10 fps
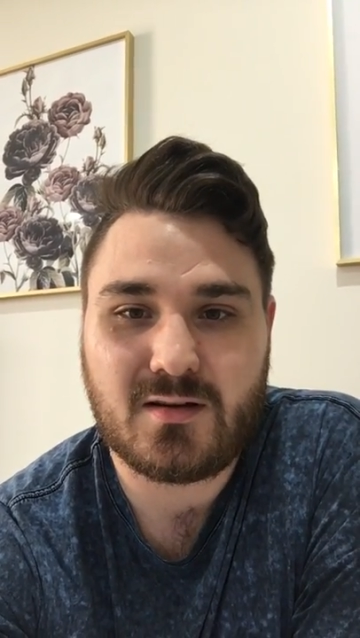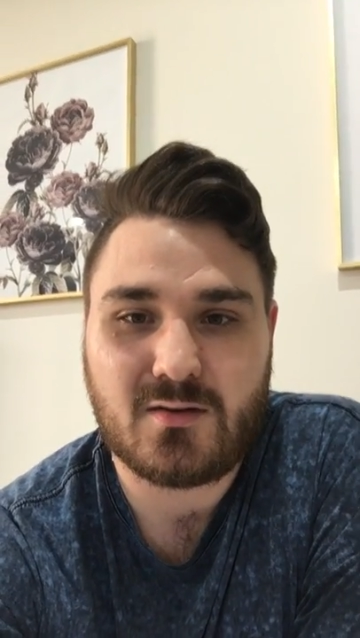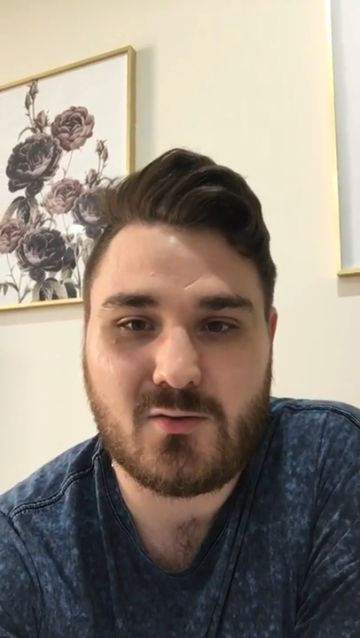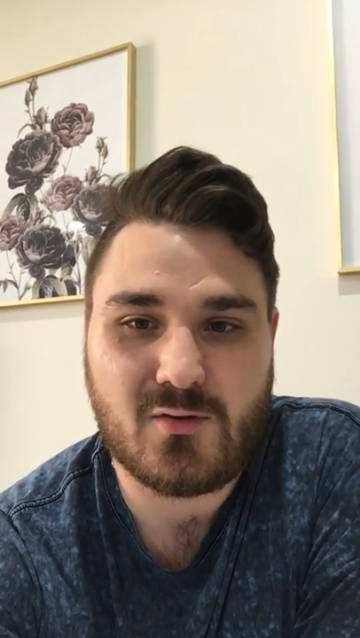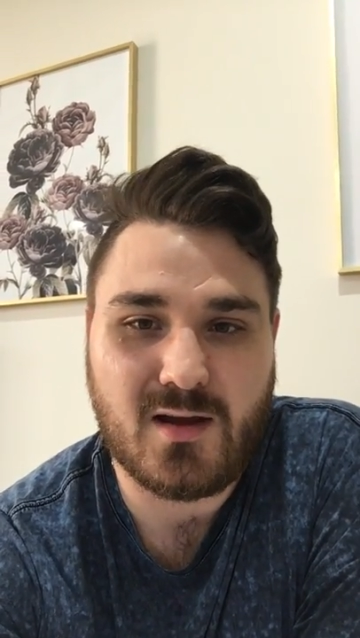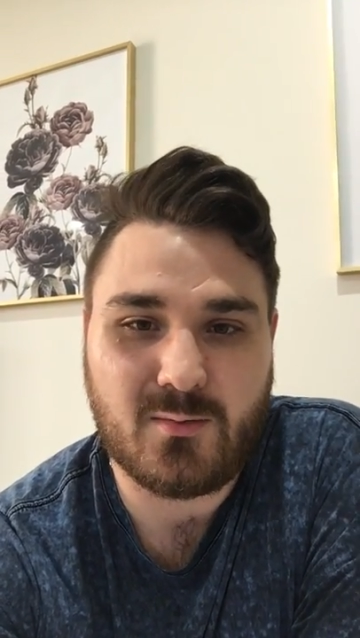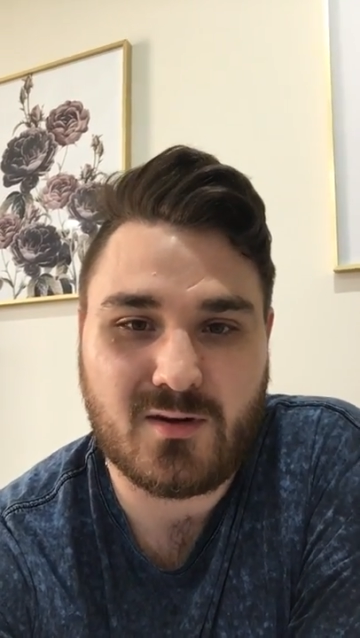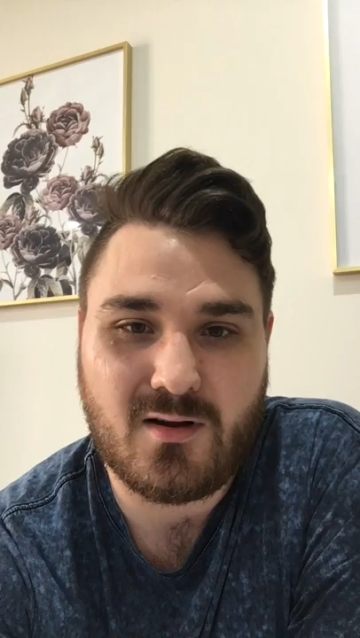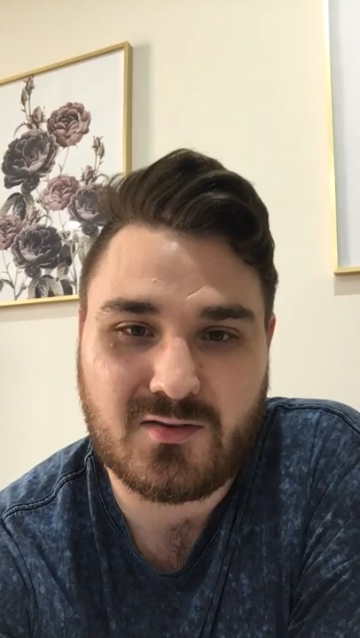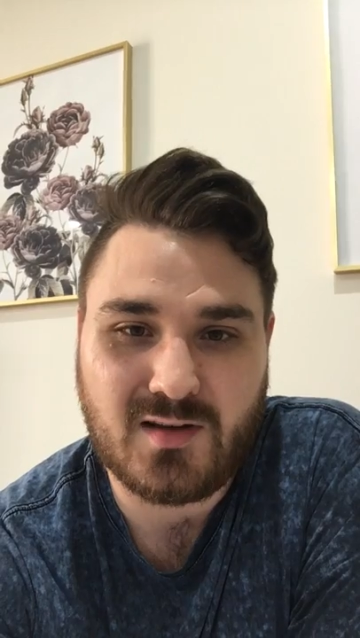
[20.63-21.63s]
you name it,
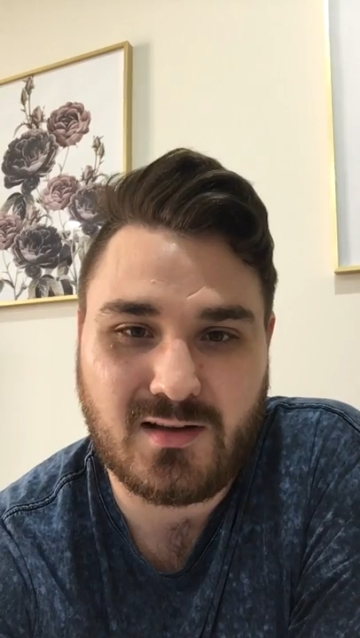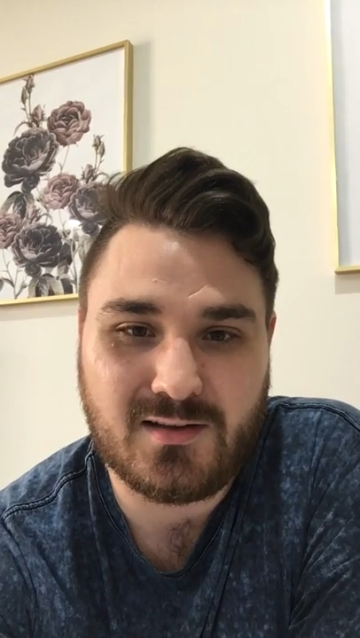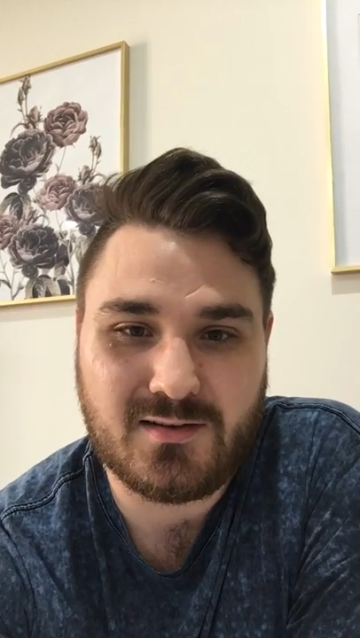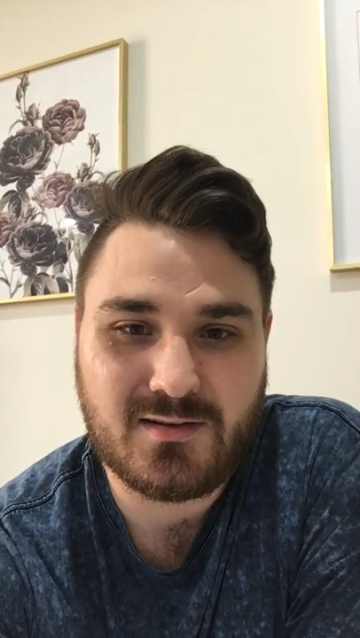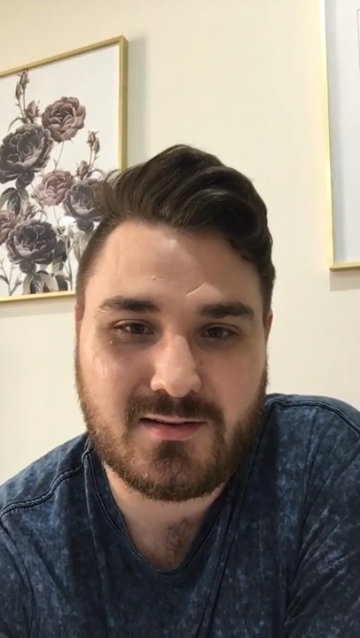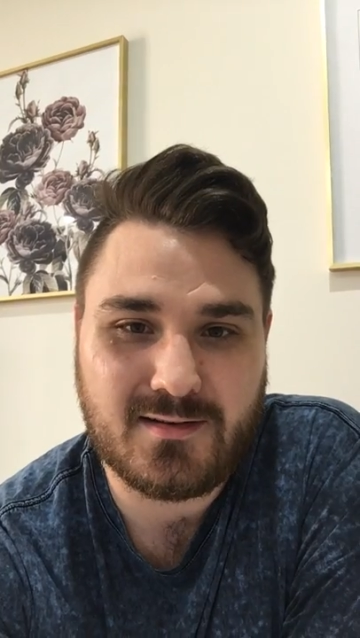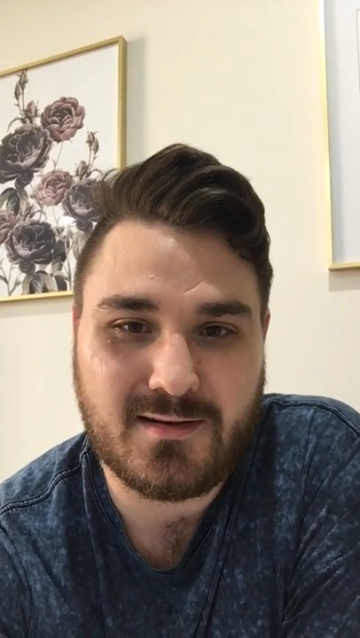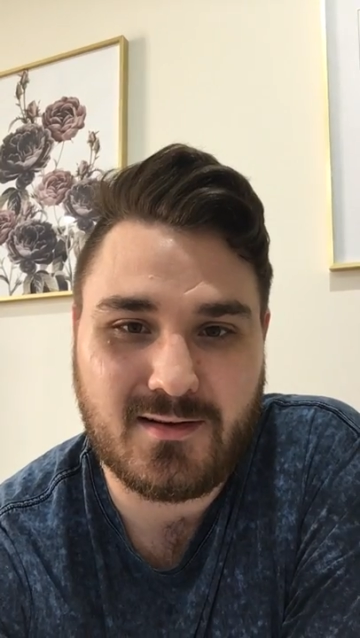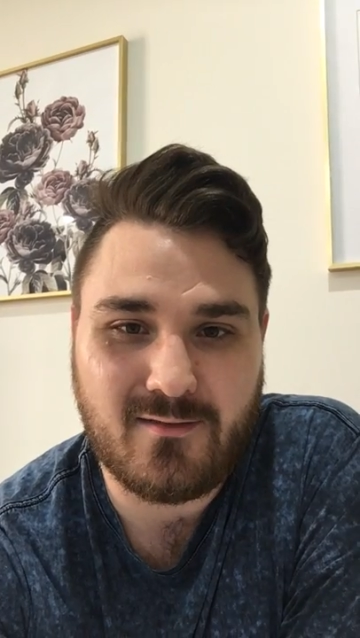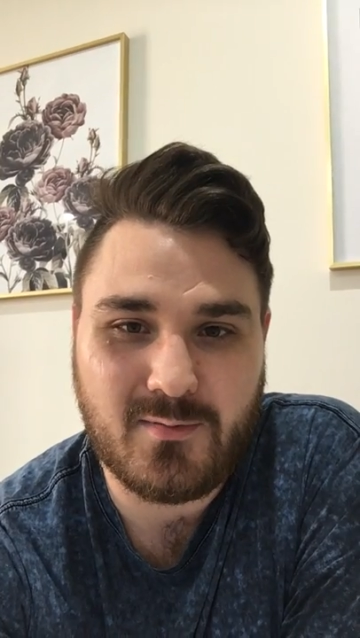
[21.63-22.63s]
I'll sell it.
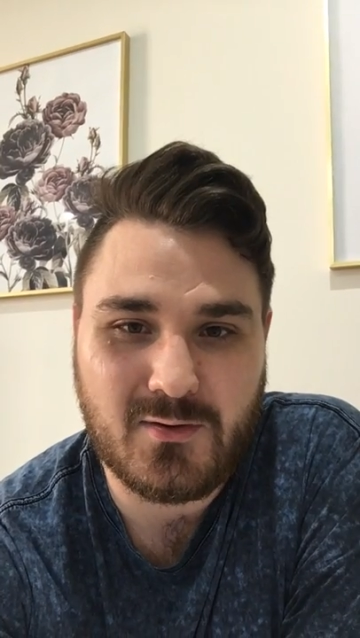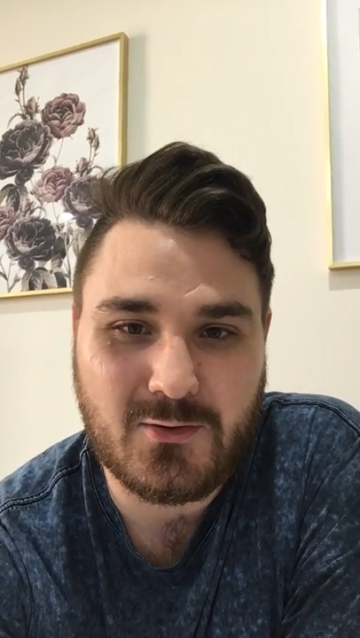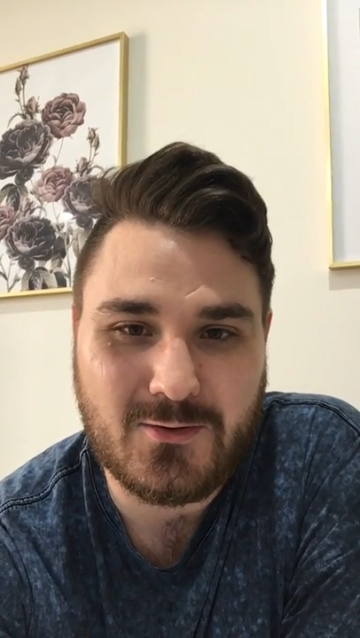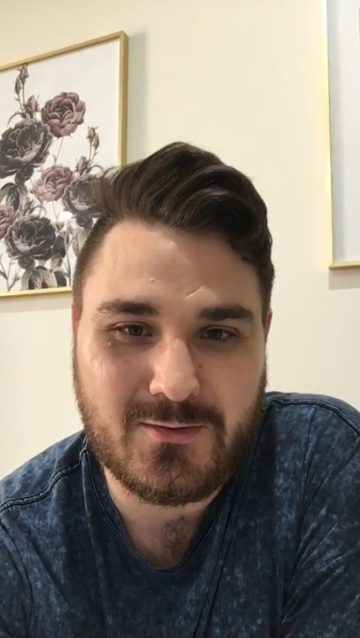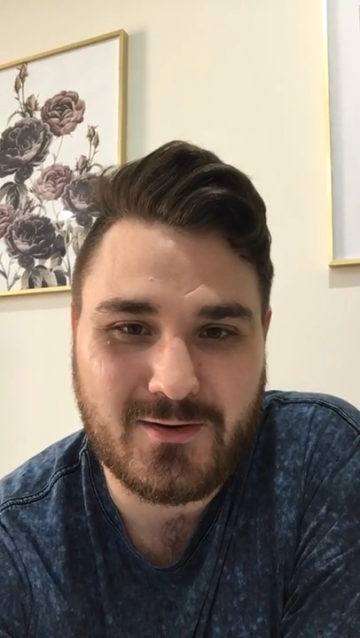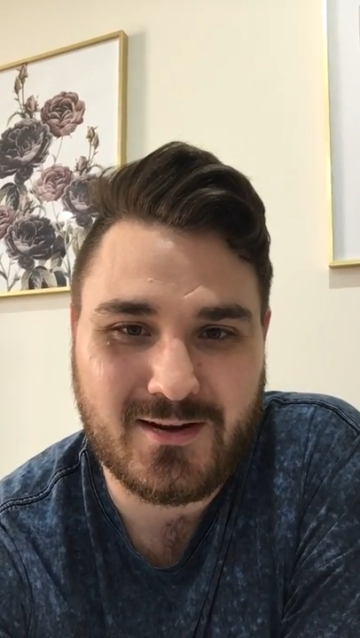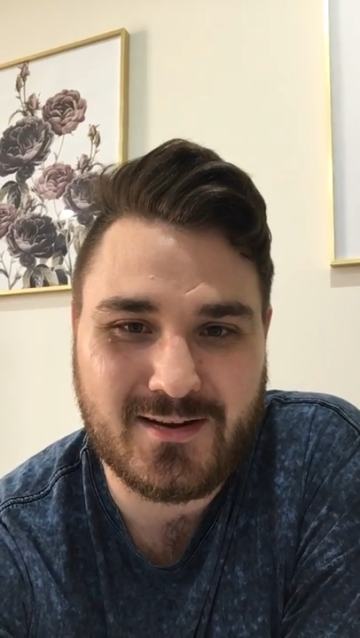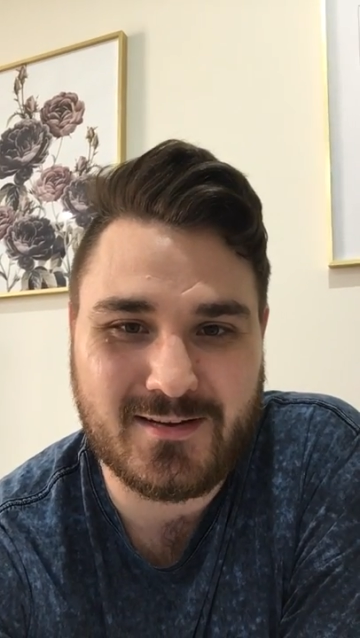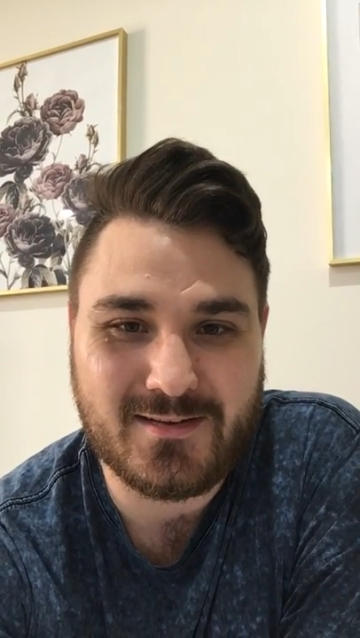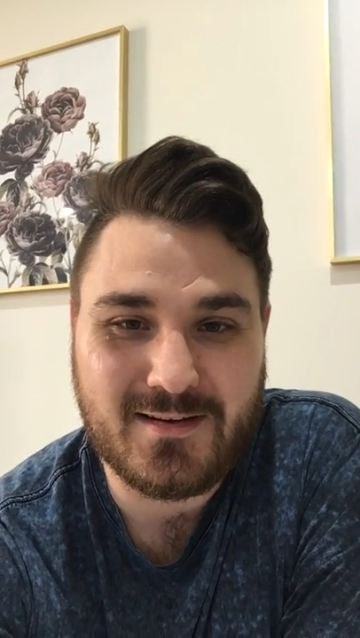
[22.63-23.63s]
Uh, I've been told that I
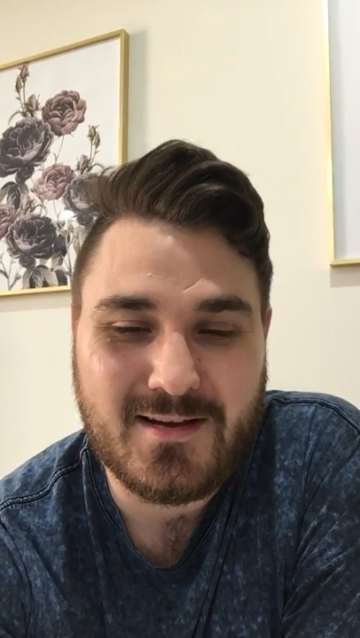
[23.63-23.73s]
can